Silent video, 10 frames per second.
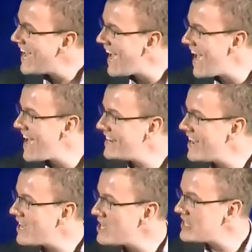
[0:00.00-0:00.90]
And
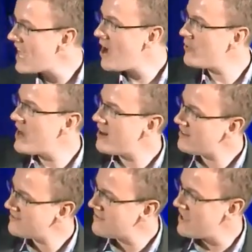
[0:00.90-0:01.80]
down
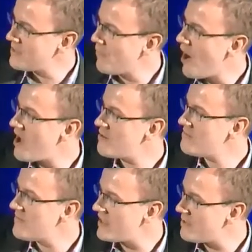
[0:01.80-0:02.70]
there at the
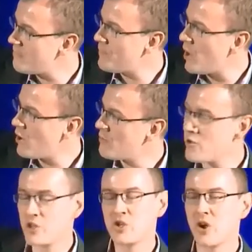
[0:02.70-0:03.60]
bottom, at the bulb
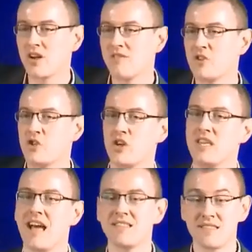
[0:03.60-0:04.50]
or the trunk of the
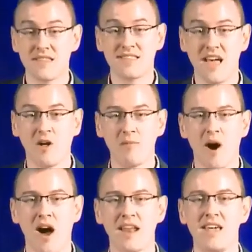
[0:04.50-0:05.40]
tree, that's the cell
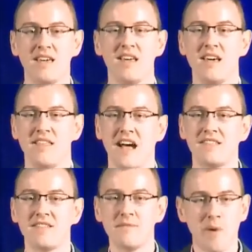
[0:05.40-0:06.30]
body.
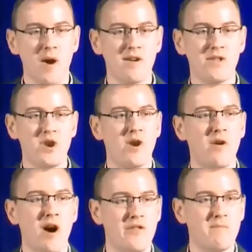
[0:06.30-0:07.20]
That's the part of the
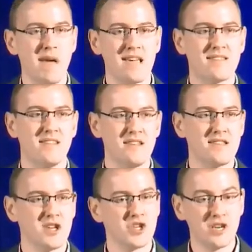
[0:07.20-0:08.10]
neuron that makes the
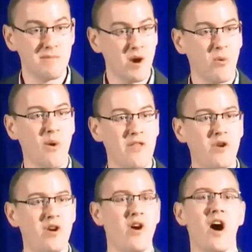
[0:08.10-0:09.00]
decision about
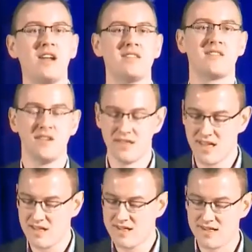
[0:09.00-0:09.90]
whether or not it's going to
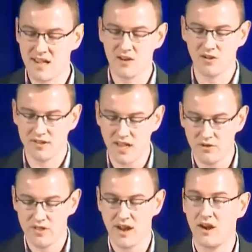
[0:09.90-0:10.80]
send signals
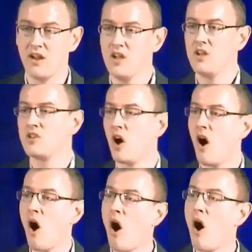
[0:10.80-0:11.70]
out there to
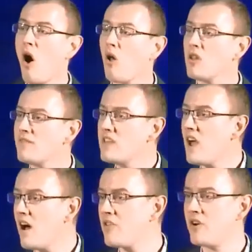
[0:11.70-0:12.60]
all of the
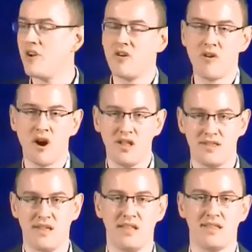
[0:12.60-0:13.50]
other
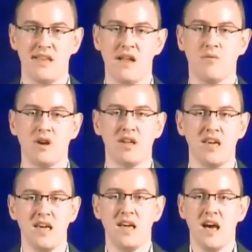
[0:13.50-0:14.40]
neurons in its network.
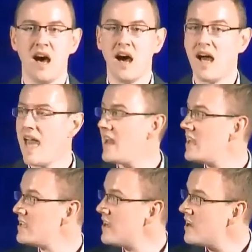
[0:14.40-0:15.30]
And
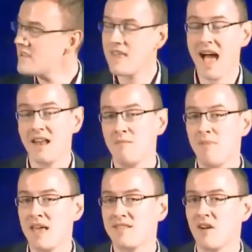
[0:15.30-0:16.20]
it does that
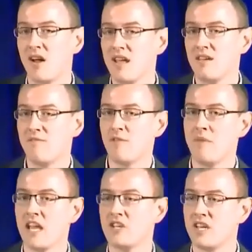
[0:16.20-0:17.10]
based on
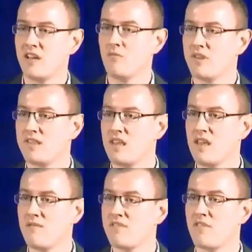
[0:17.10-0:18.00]
information it
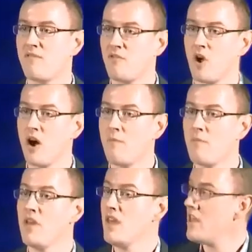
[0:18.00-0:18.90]
receives from
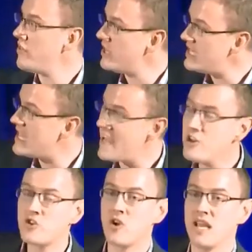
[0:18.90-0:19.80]
the
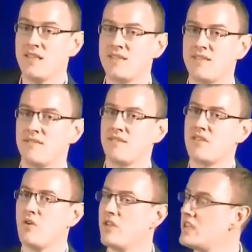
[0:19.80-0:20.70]
dendrites.
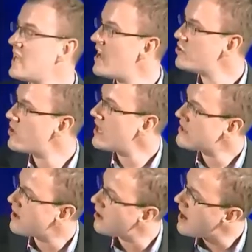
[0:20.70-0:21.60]
So the
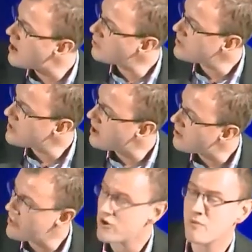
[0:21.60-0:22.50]
dendrites are out there,
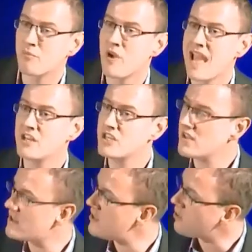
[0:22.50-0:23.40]
they're the
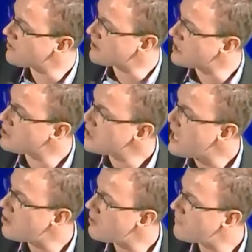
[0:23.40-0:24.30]
branches, and those little
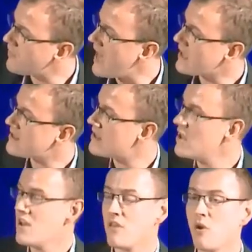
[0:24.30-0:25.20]
yellow flecks,
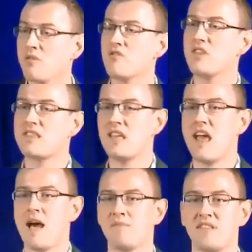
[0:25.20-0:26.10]
those are the
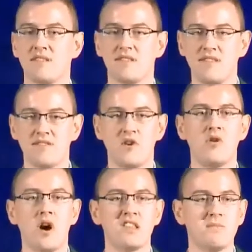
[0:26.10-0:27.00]
synapses. This
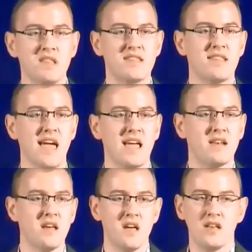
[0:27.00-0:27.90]
neuron's been stained
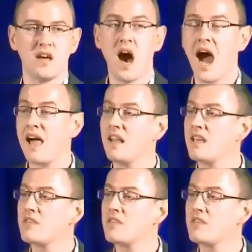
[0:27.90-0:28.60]
to highlight